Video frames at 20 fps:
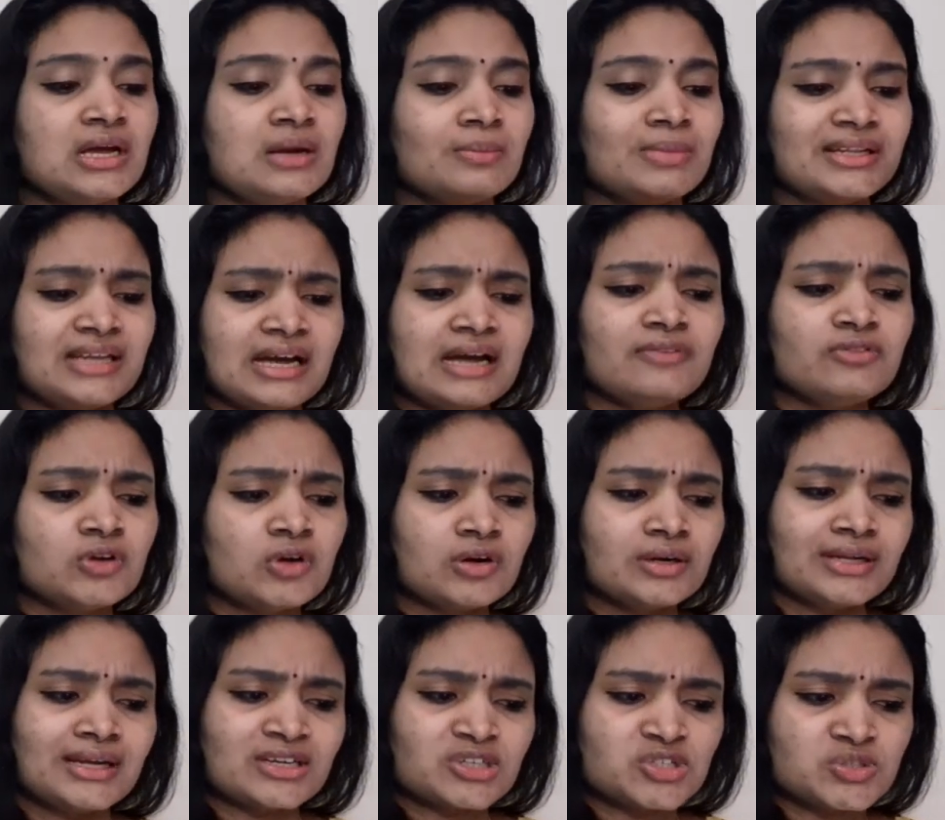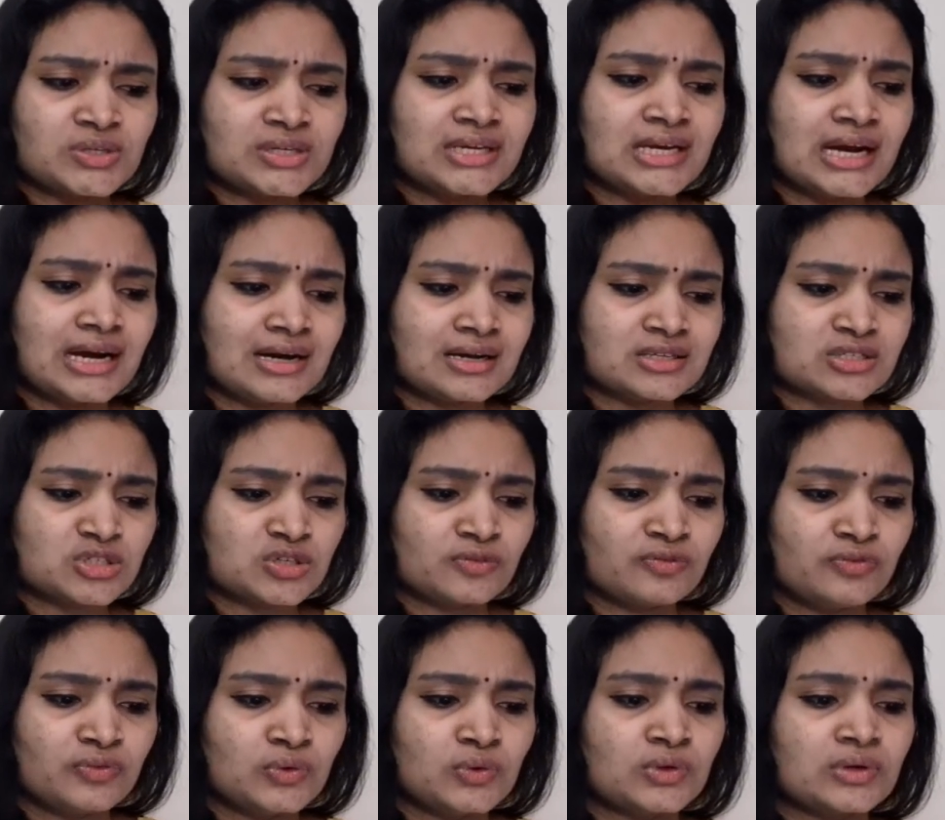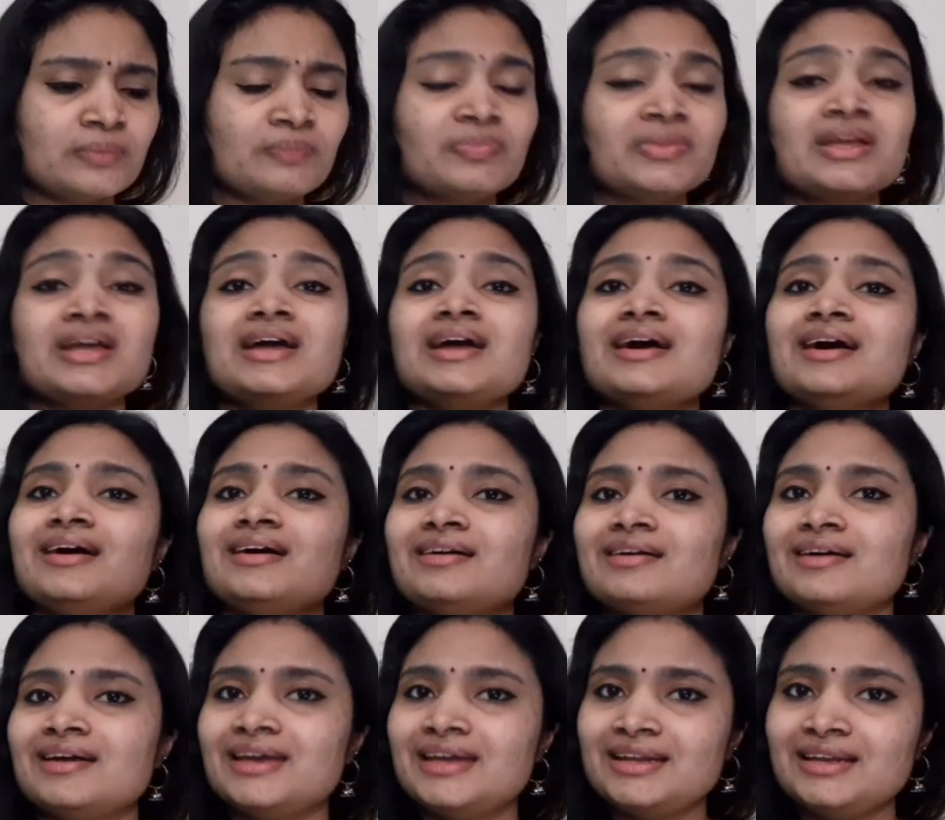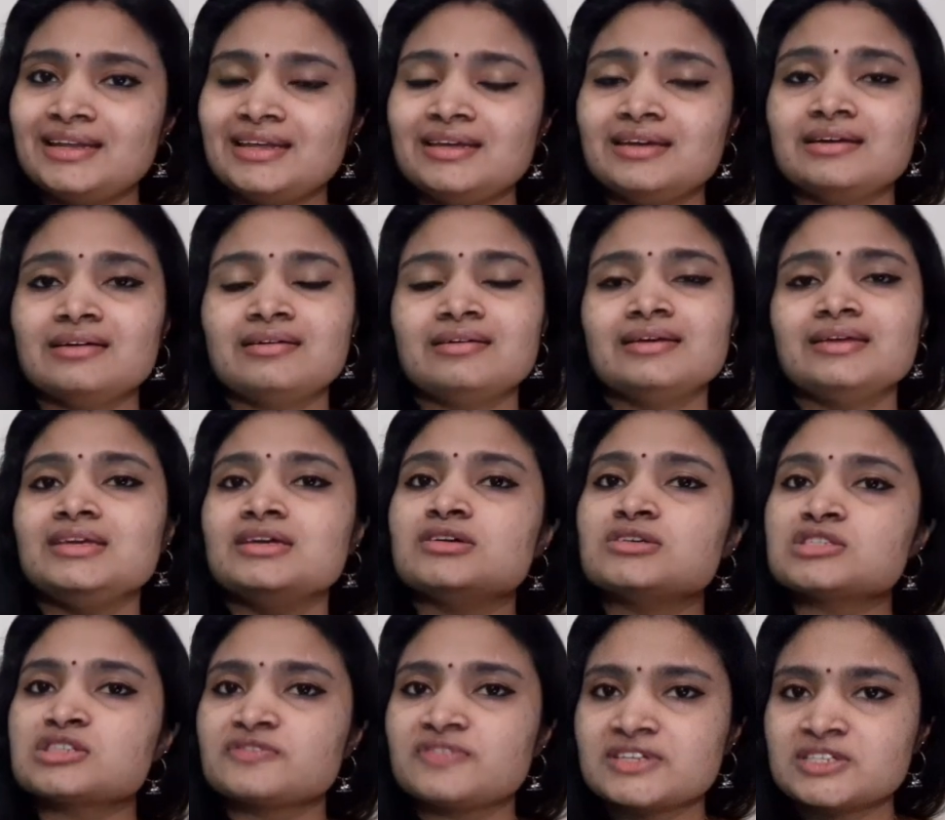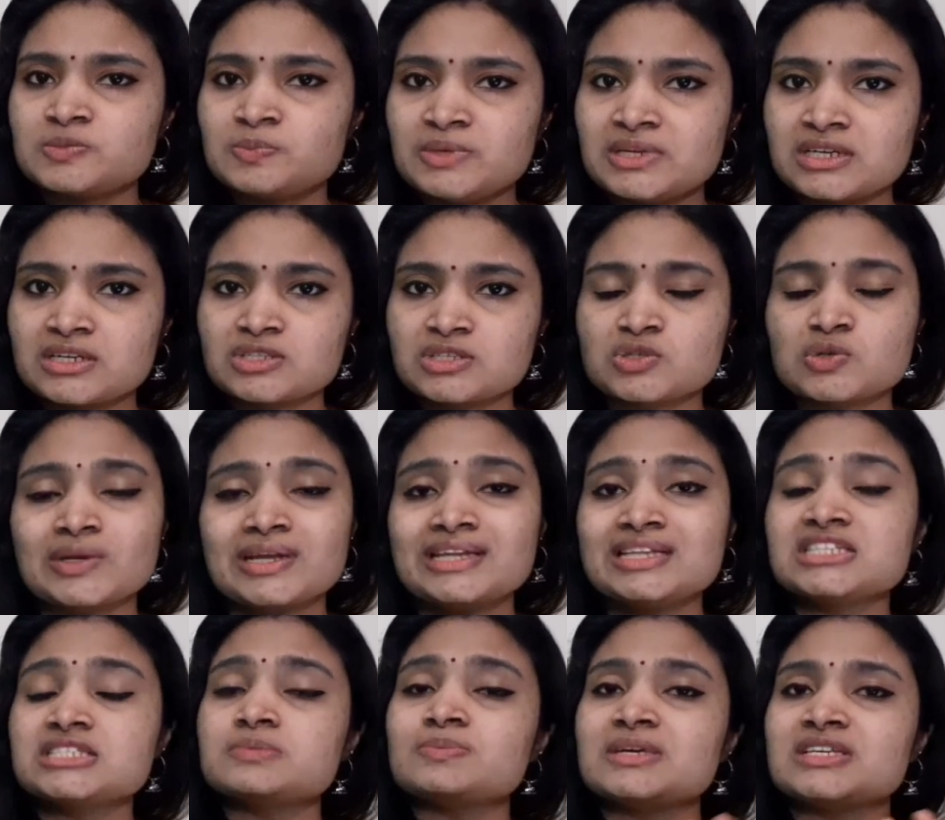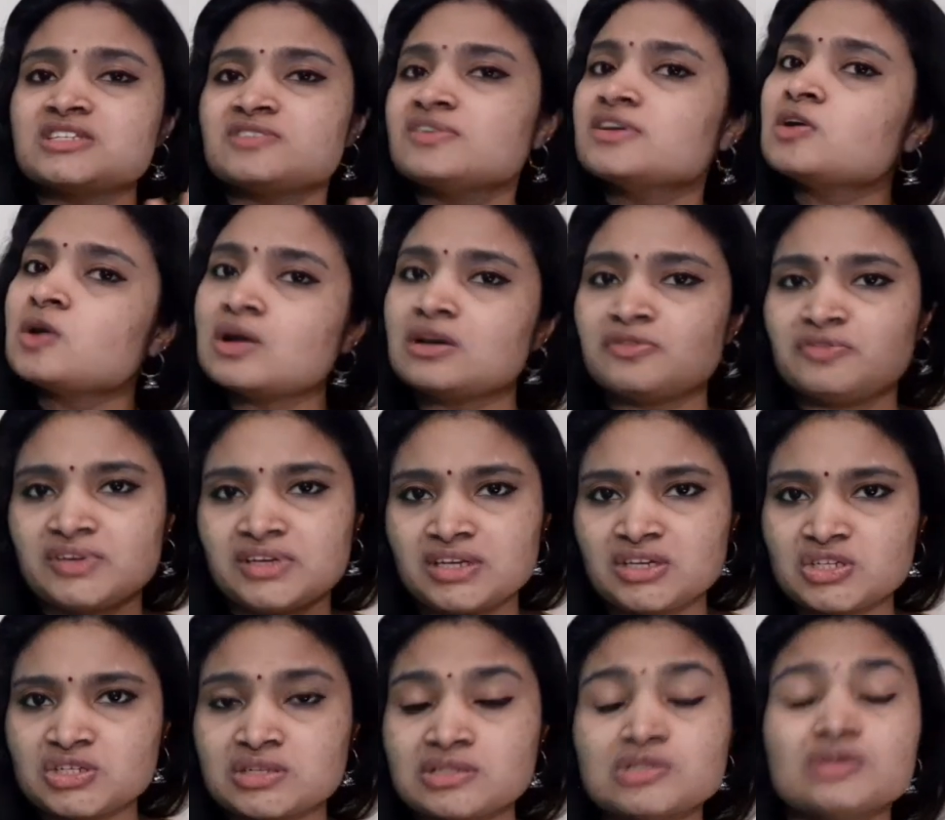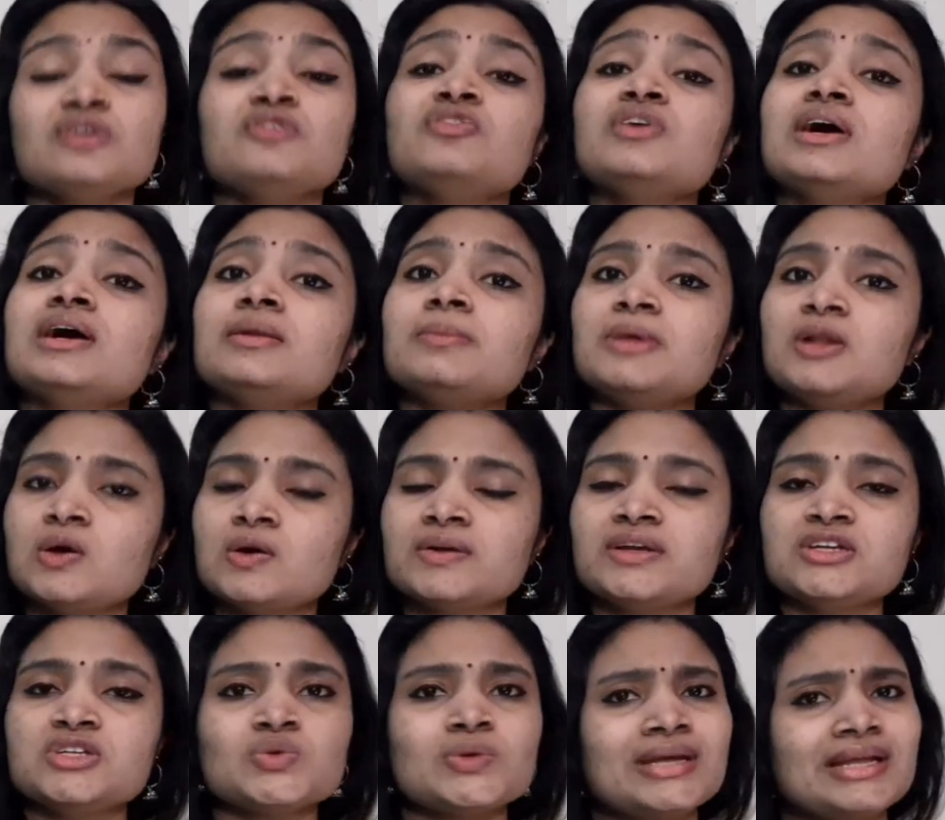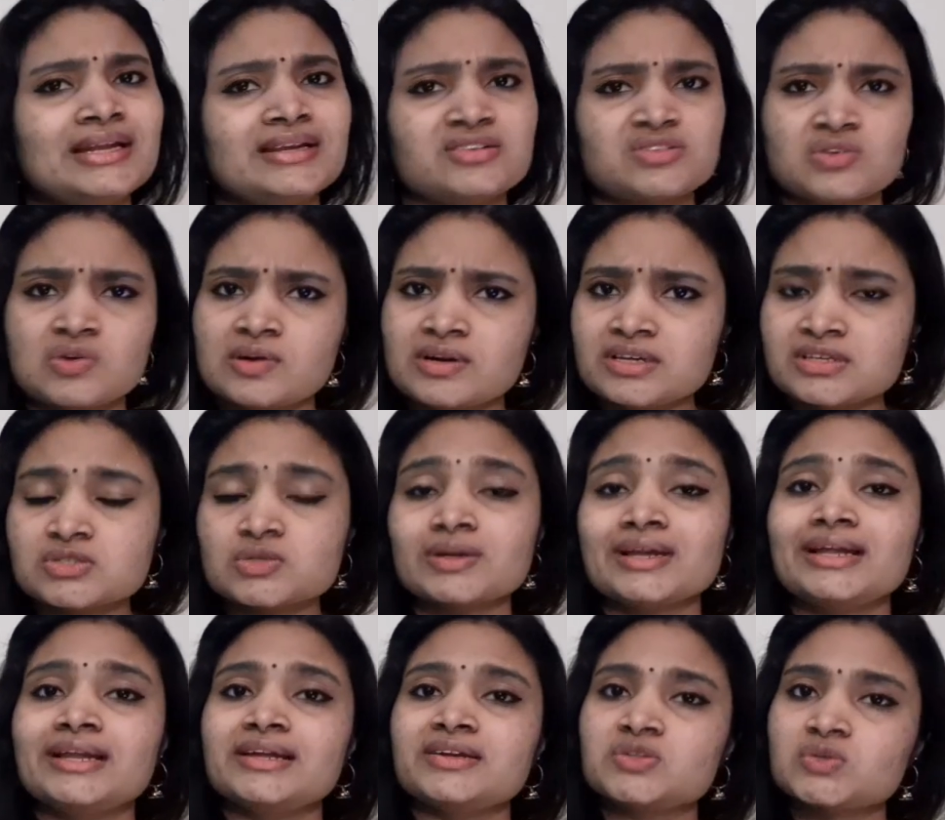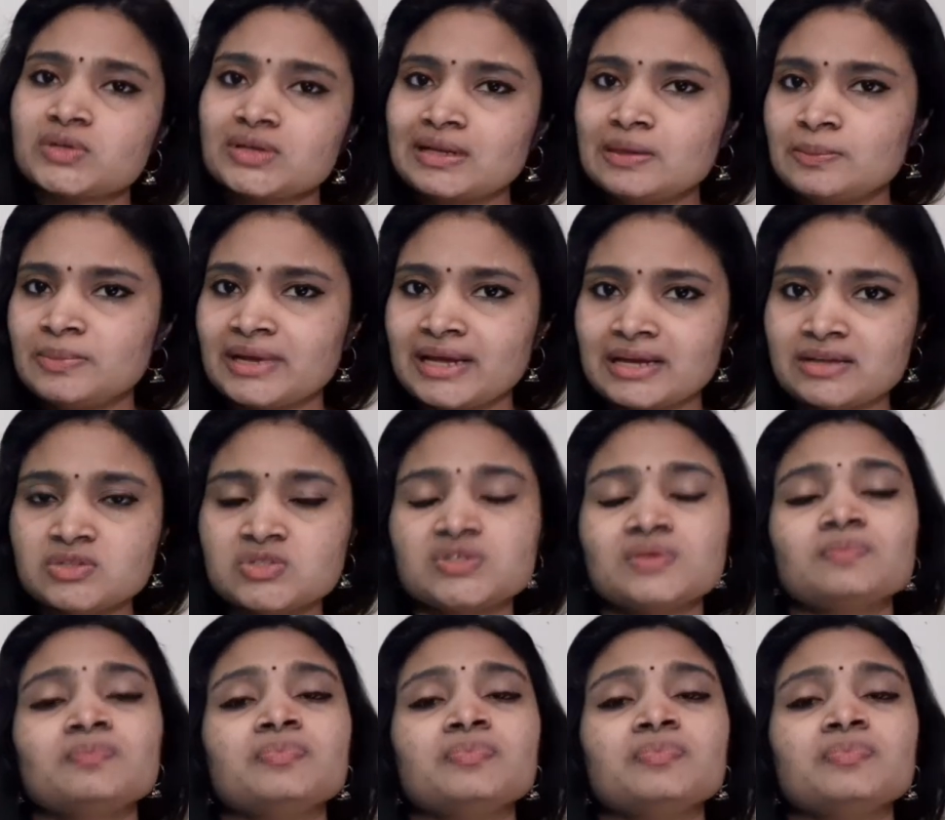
But they have not actually asked for any years of experience or any specific qualification. So if you are belonging to electronics or electrical branch